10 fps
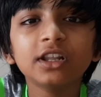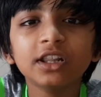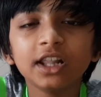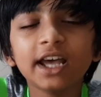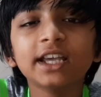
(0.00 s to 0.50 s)

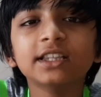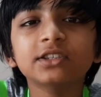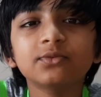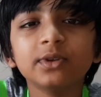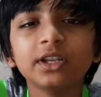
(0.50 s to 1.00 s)
like
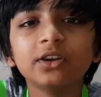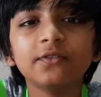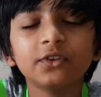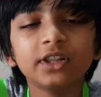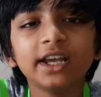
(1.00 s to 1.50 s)
this video
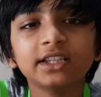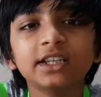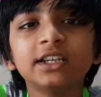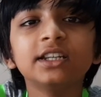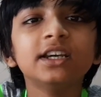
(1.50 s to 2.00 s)
if you liked
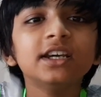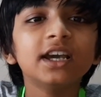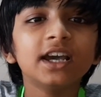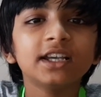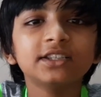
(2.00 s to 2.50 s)
it.
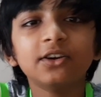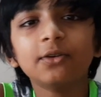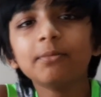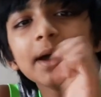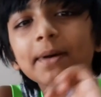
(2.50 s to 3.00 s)
So
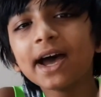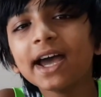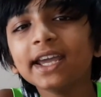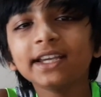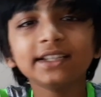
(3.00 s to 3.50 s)
bye bye.